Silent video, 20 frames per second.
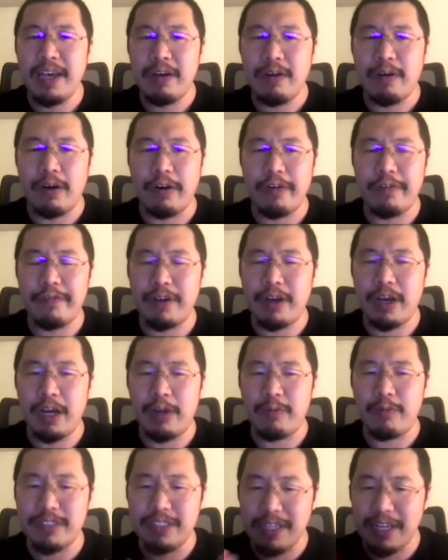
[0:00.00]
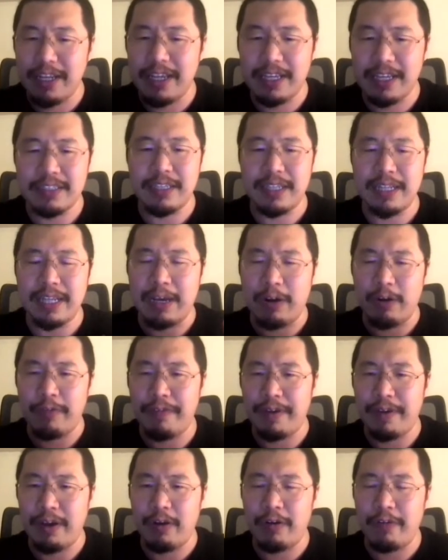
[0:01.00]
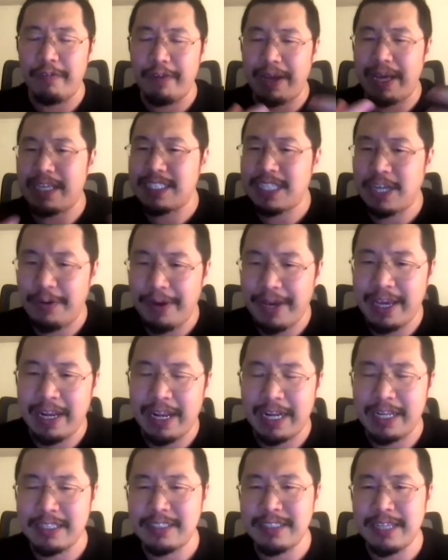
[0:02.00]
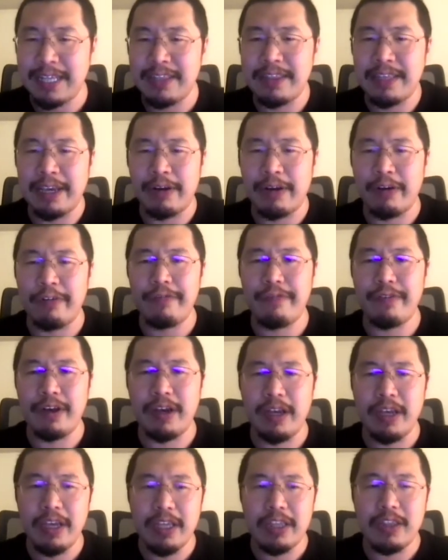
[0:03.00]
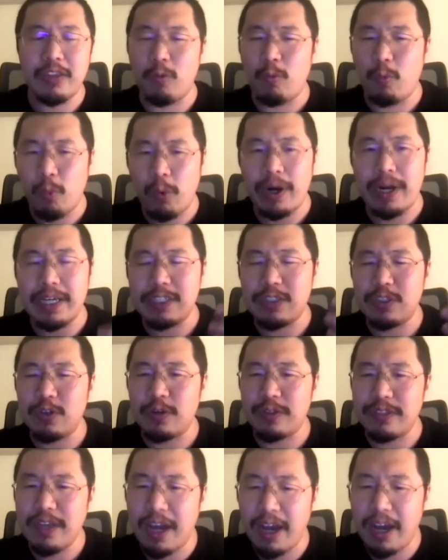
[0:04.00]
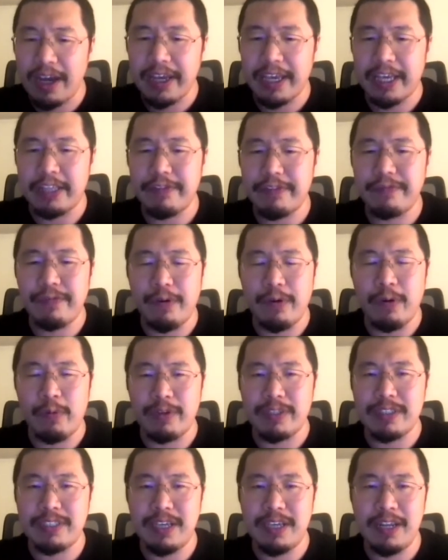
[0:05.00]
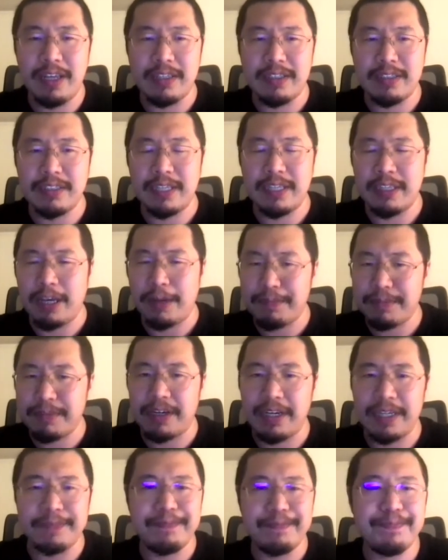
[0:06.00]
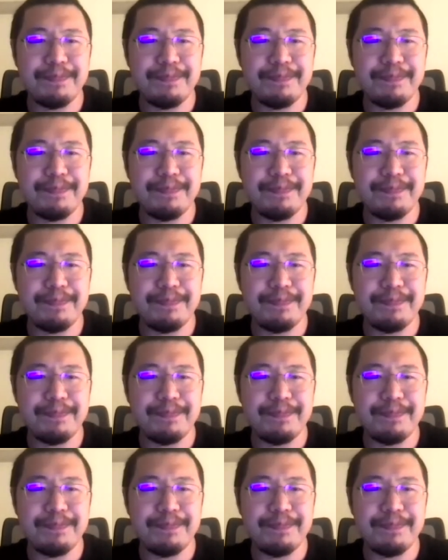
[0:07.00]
resilience and of SLA, understanding of what is your target for resilience and uptime.